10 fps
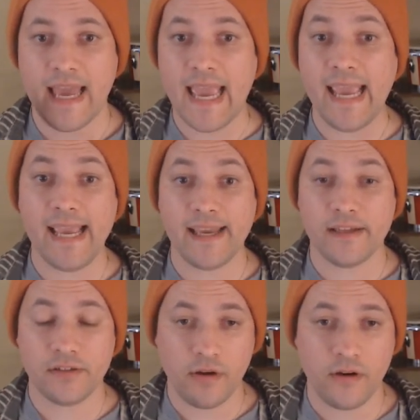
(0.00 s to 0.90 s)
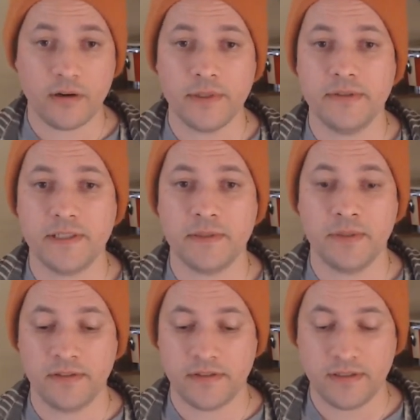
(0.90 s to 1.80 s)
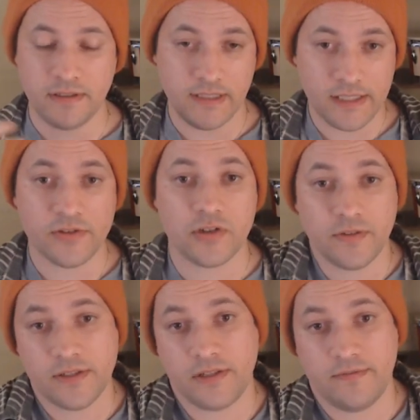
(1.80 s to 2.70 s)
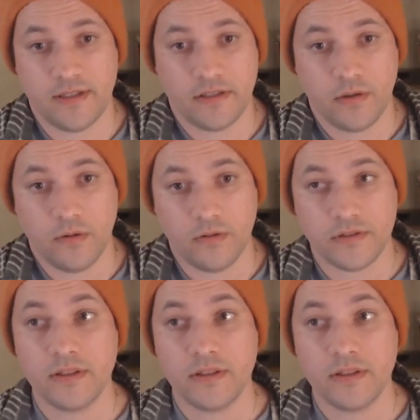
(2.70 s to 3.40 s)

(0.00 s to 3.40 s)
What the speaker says: and the harm he was experiencing in service of this cult.